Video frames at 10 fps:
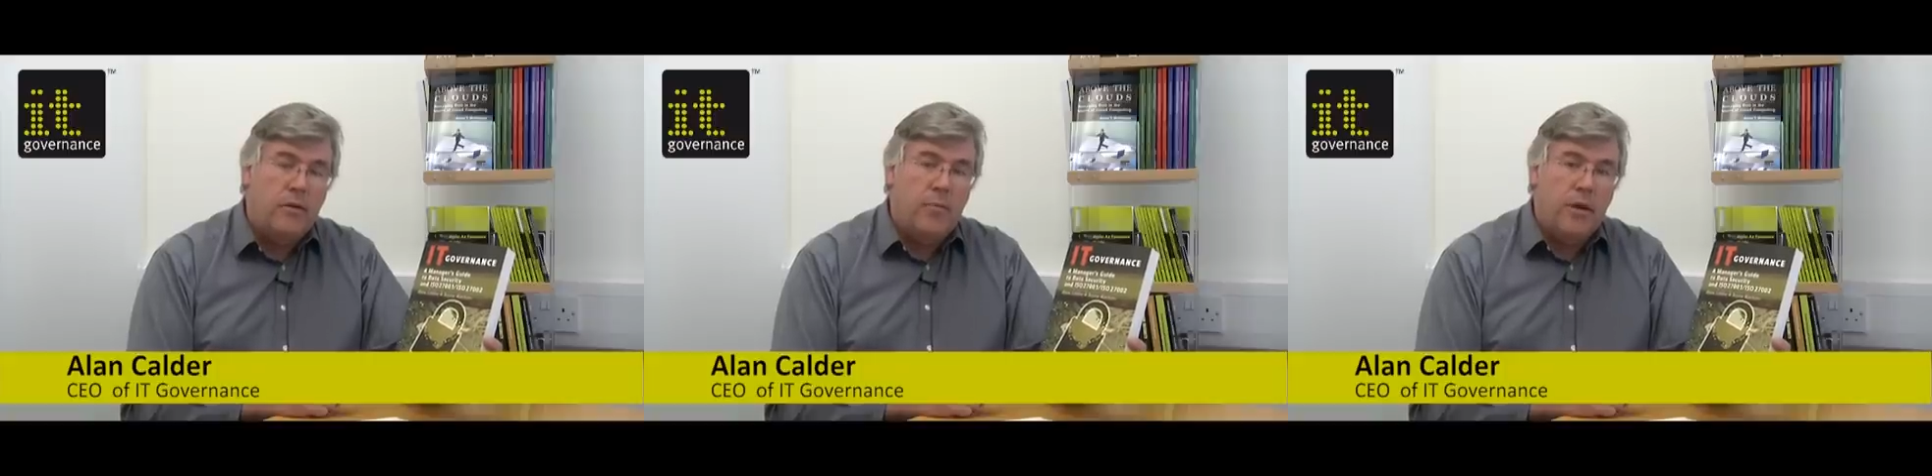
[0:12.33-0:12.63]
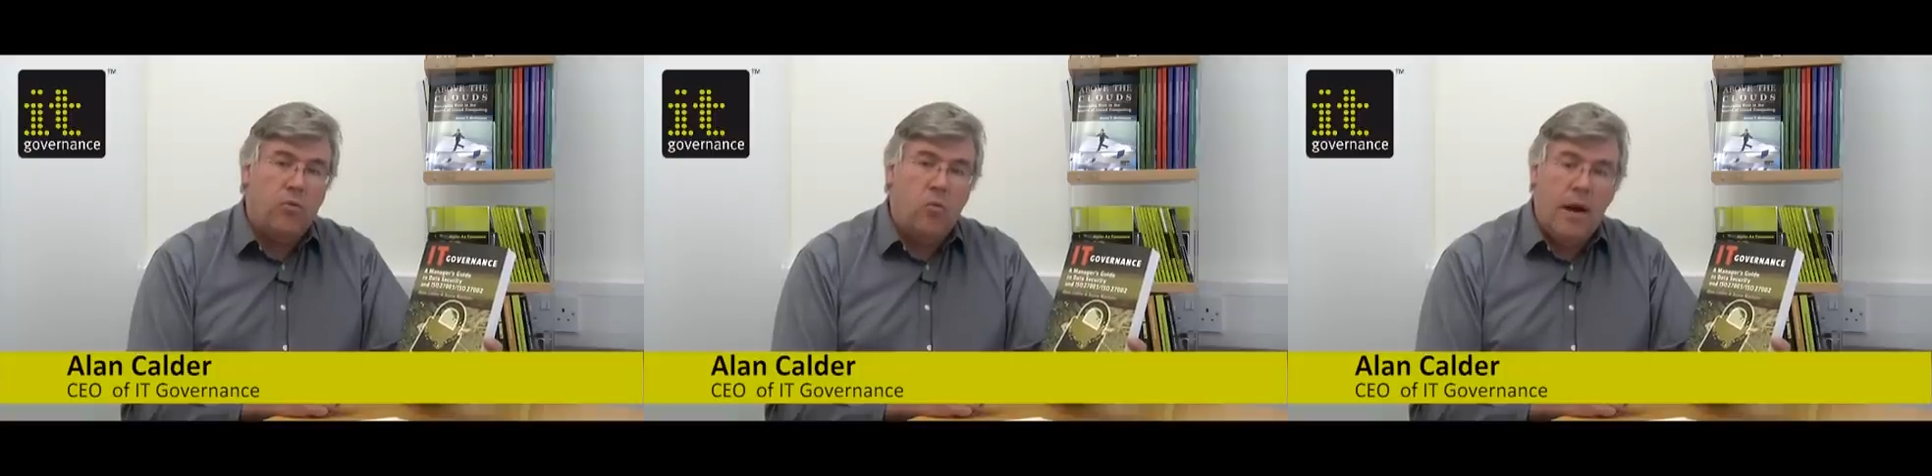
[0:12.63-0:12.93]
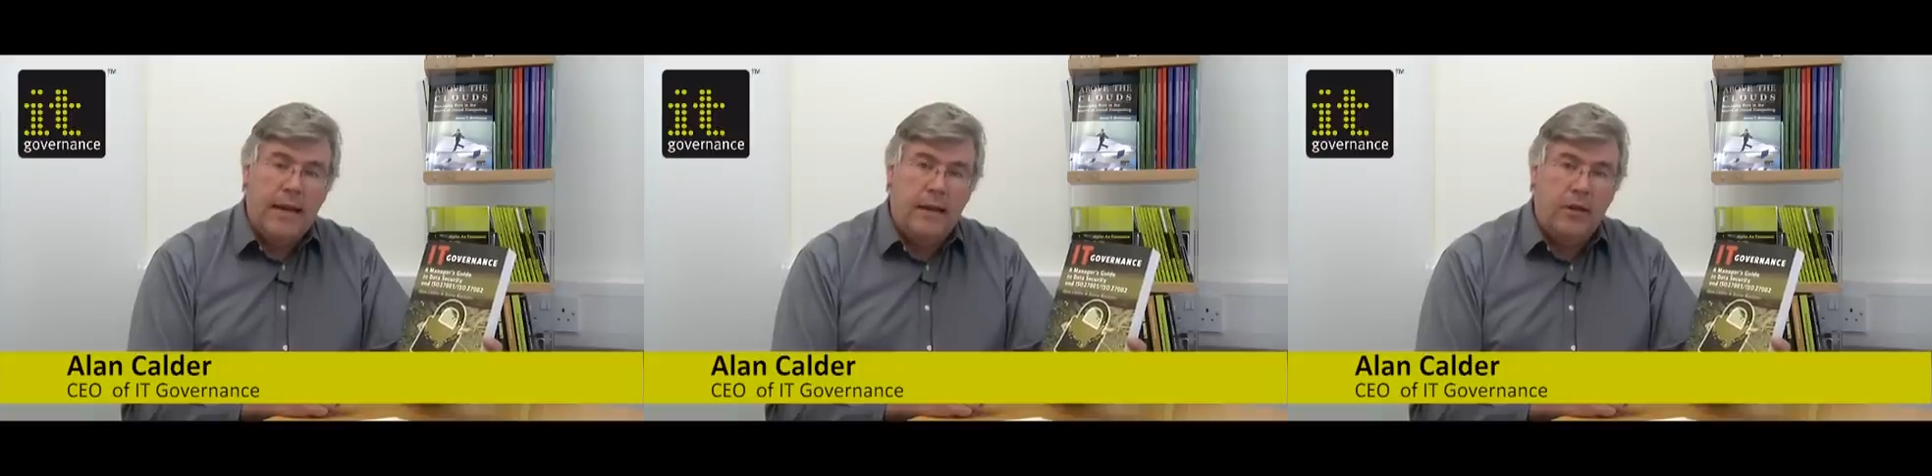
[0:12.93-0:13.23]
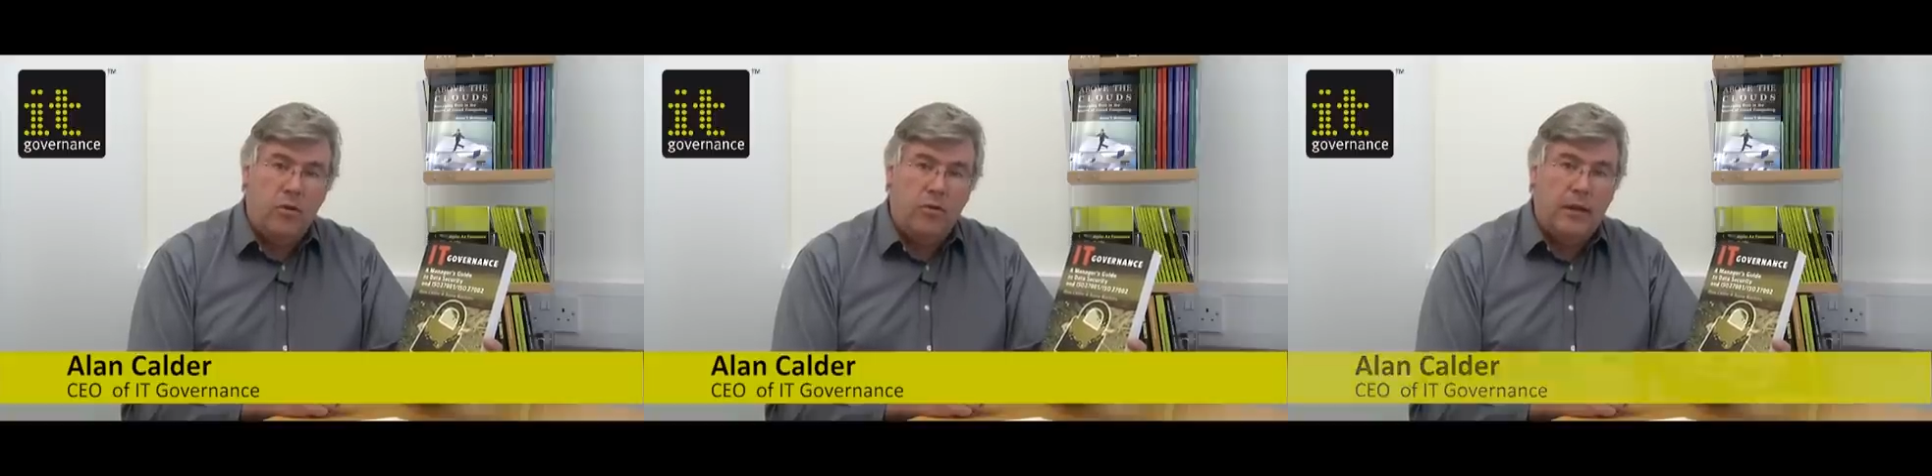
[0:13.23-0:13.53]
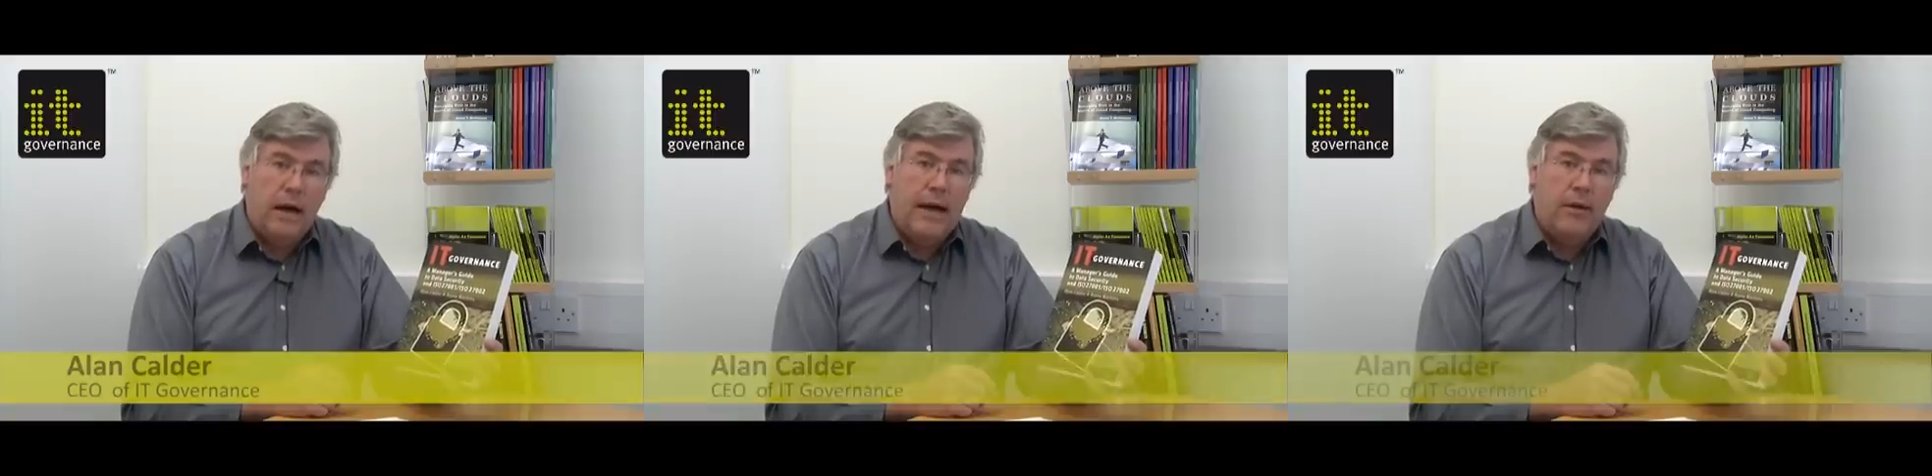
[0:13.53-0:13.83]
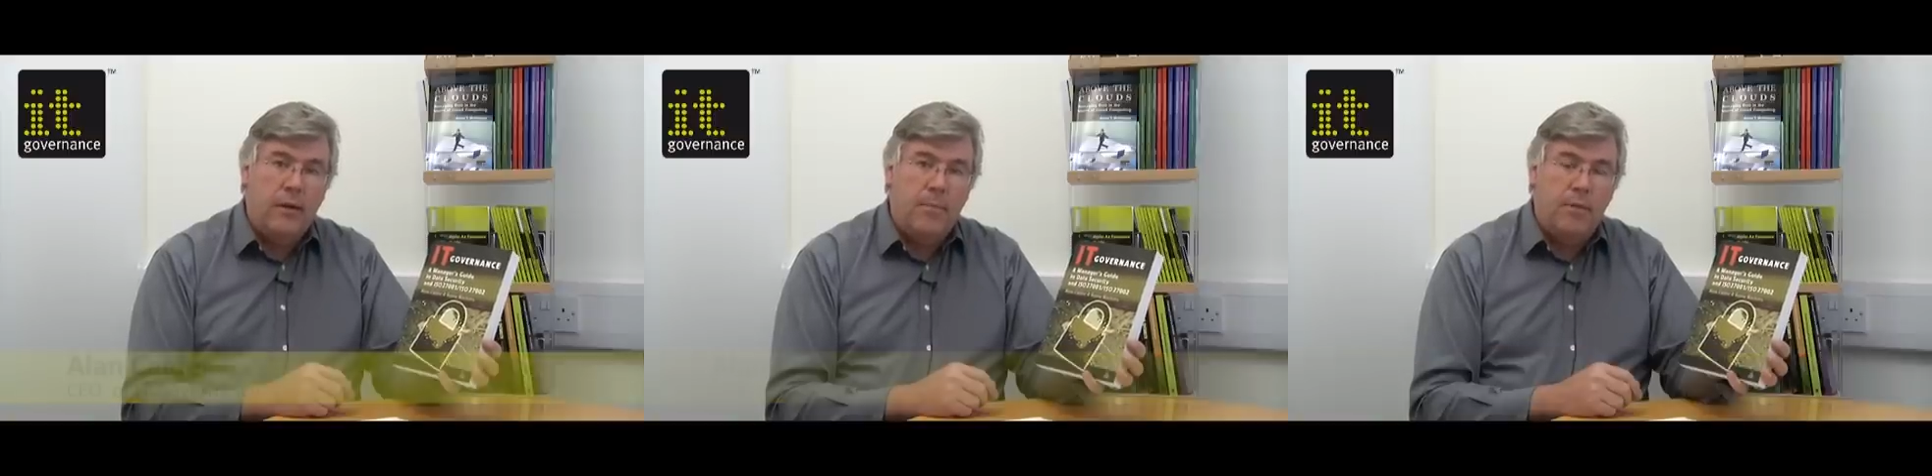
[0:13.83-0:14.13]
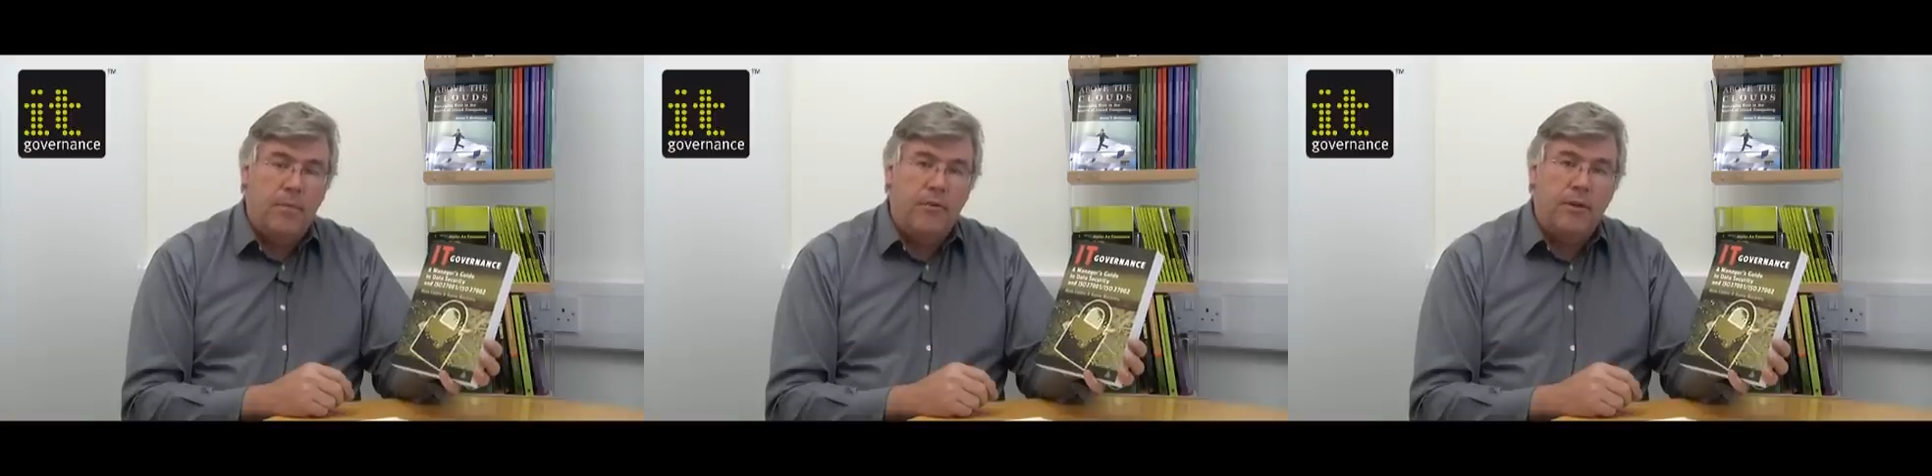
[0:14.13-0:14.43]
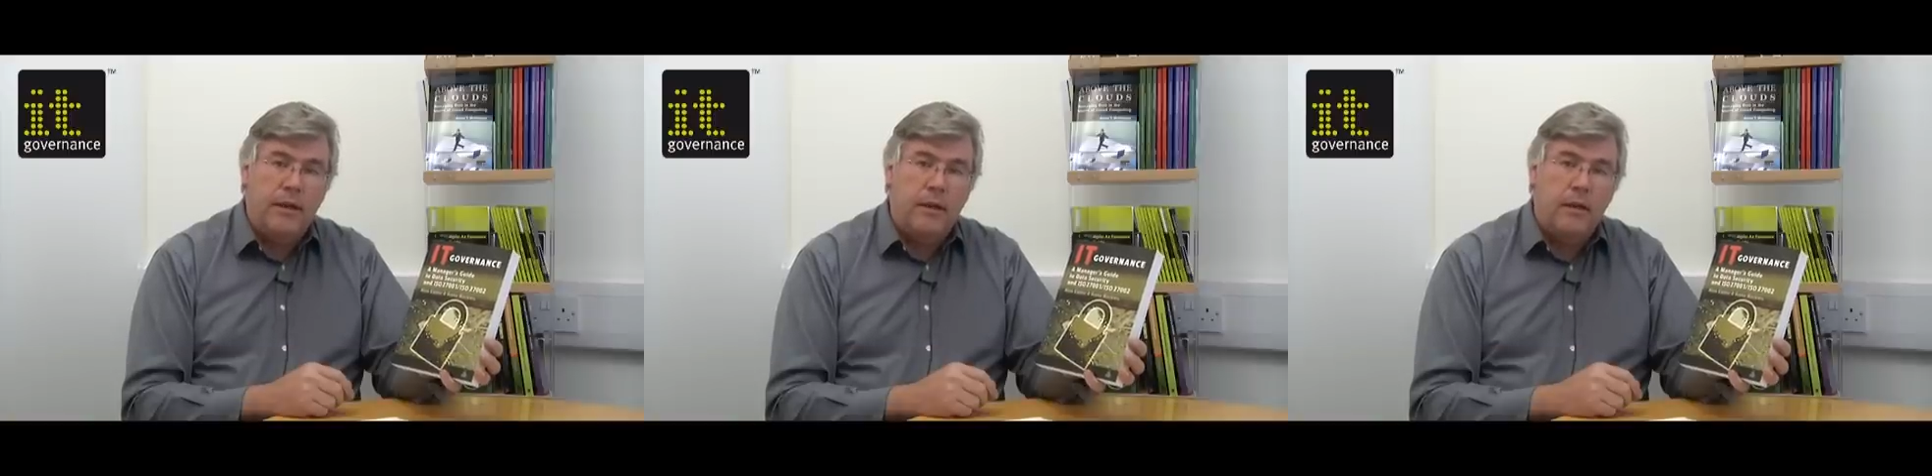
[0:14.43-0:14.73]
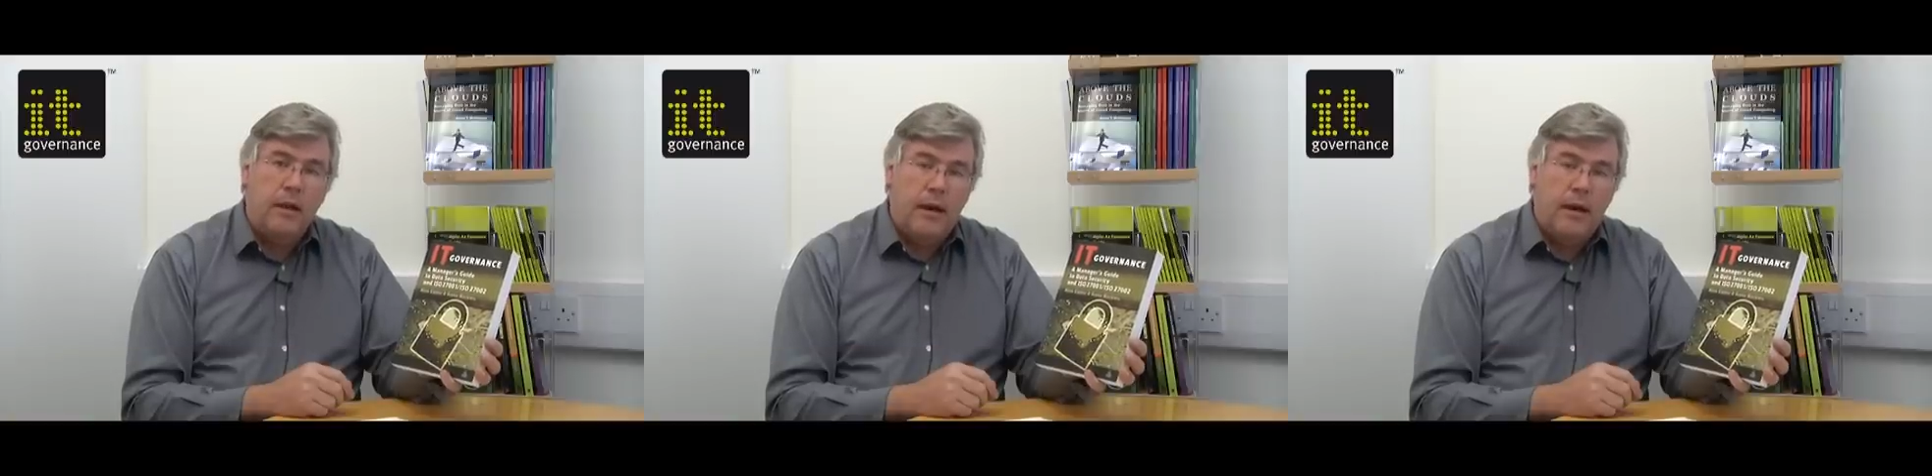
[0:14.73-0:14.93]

the most widely used guide on implementing an